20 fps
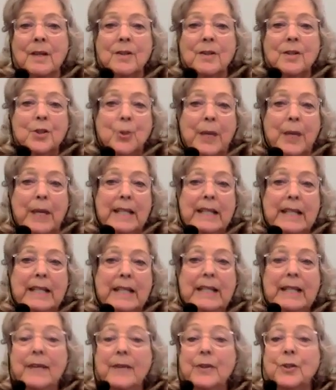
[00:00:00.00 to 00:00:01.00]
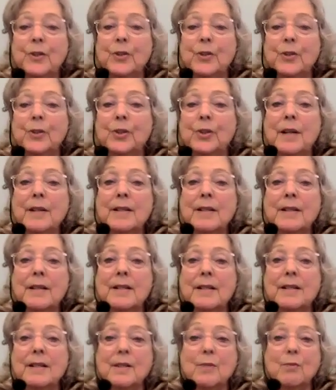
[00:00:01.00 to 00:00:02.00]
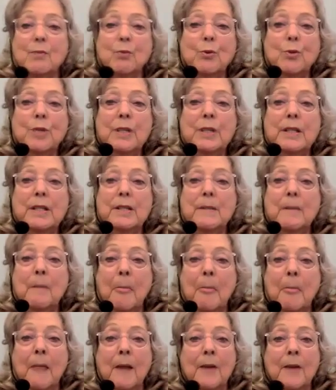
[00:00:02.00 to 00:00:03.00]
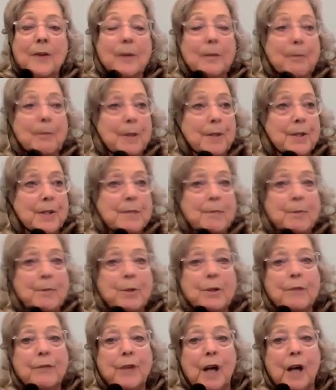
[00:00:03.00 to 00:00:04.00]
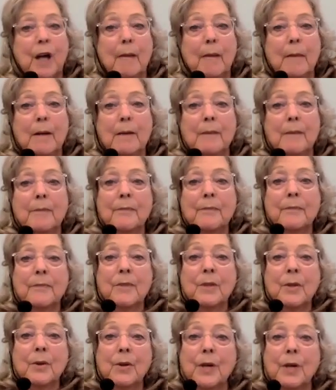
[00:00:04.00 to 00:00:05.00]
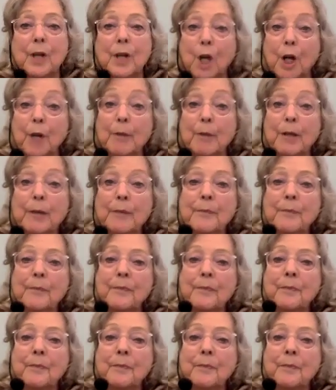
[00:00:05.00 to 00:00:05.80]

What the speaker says: The training in ethical conduct is rooted in the principle of karma, or karma,